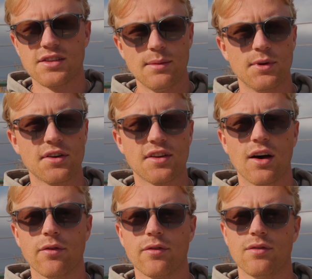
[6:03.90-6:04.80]
team
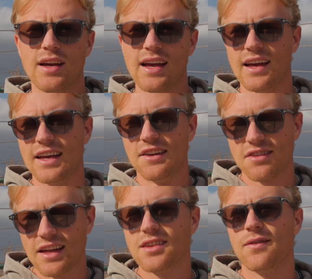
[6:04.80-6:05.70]
yourself,
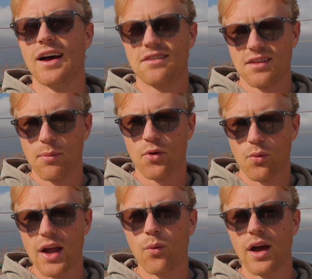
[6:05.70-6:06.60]
incentivize them the
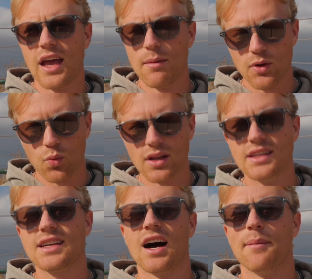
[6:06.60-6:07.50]
right way and be
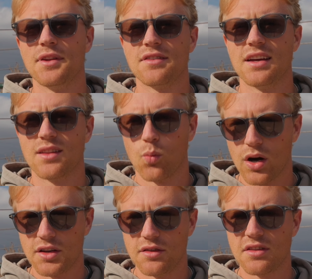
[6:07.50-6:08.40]
willing to compensate them
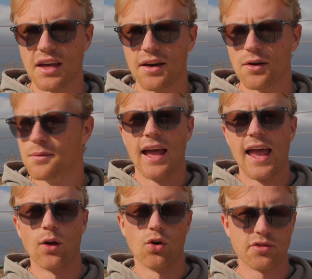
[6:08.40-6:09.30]
while you scale,
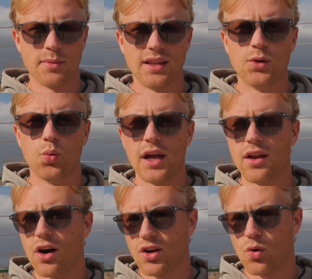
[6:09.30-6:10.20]
and ultimately
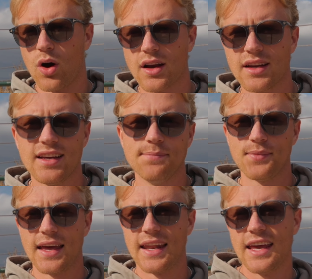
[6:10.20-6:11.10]
win on quantity
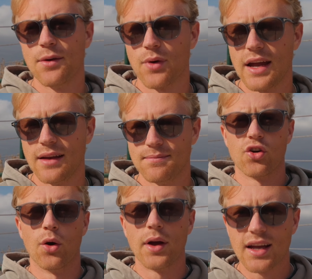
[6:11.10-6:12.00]
and hit rate.
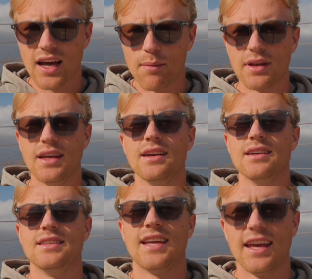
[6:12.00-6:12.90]
Growing a company
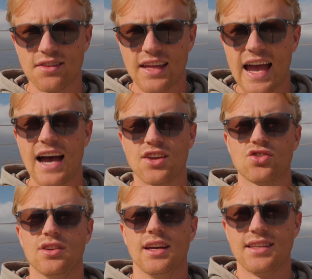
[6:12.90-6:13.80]
takes
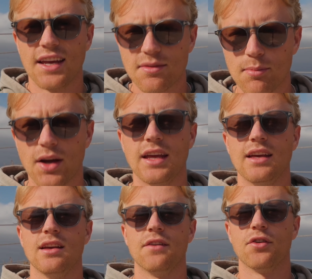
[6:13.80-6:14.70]
cash, it takes
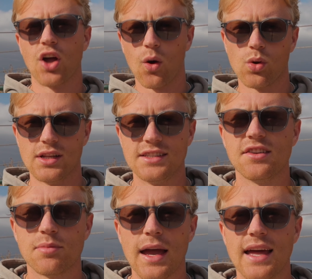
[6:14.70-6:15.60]
money. If you're not willing to
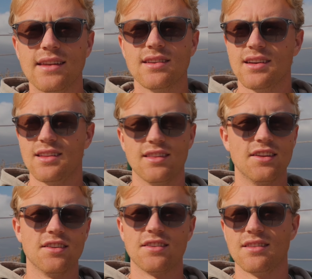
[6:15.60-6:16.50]
spend,
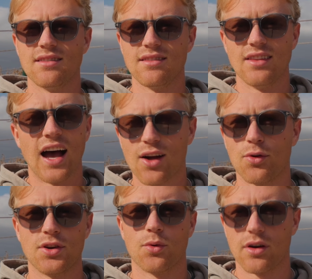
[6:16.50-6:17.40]
this is not
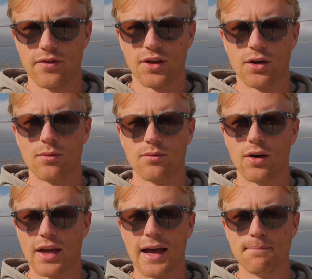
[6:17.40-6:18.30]
going to work for you.
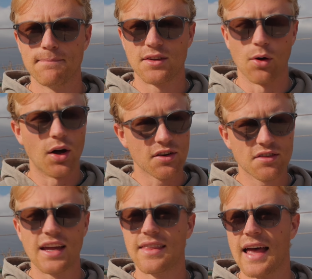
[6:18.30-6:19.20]
Okay, so
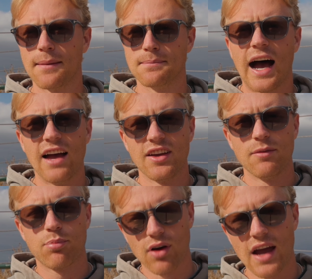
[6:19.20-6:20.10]
understand that. I have
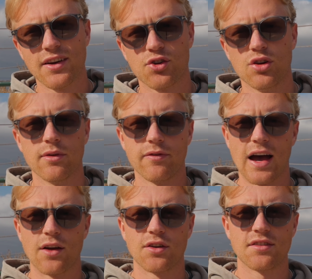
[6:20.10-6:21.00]
a private group of
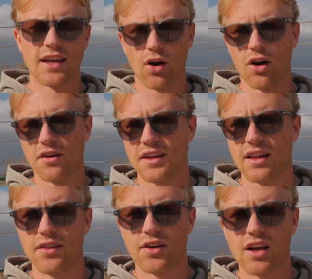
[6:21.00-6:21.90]
founders that are
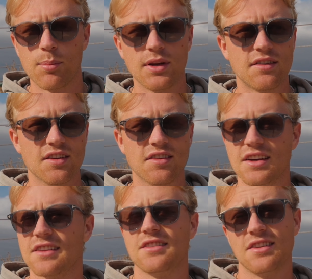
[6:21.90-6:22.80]
scaling their companies to
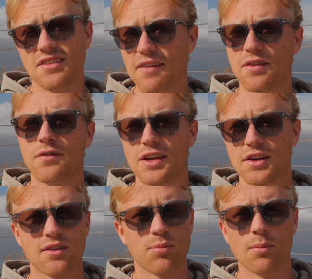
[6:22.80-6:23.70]
6 to 7
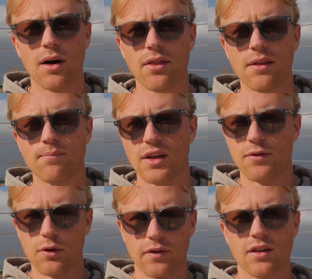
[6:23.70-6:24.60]
figures per month.
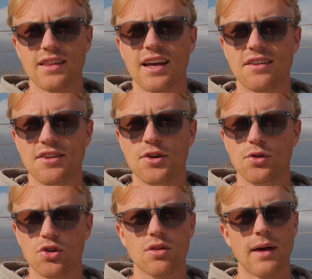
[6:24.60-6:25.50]
If you feel like that's you
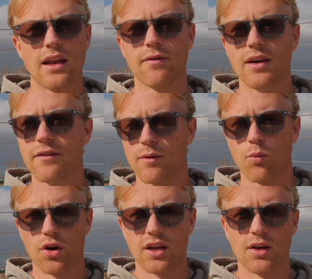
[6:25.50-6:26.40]
and you could benefit from
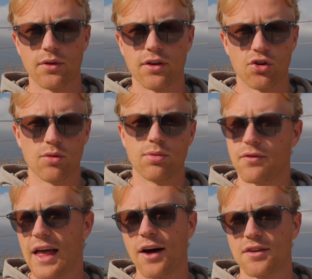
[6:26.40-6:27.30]
working with a group of
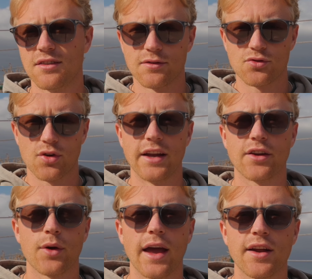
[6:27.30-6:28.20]
thousands of
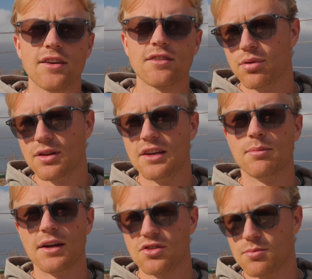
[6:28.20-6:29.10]
trained creators, please
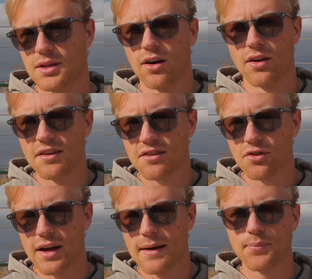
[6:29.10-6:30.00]
message me on
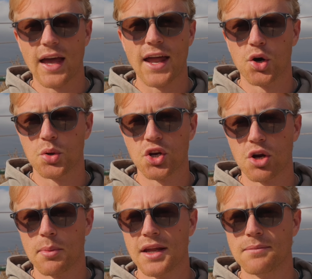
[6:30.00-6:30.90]
Instagram at Owen
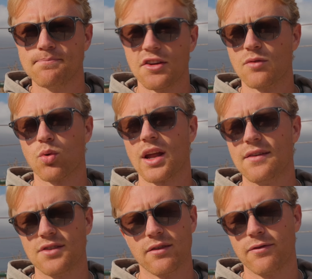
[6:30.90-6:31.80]
Nurmanen. This is what
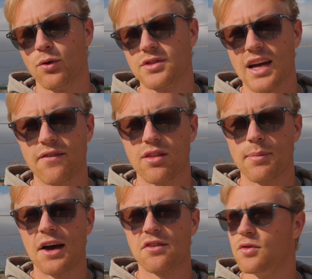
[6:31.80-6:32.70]
I've done full time for the
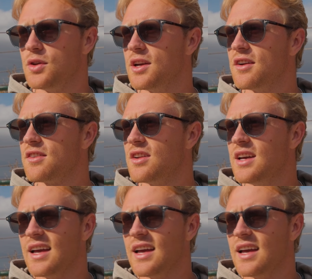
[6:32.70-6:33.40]
past few years.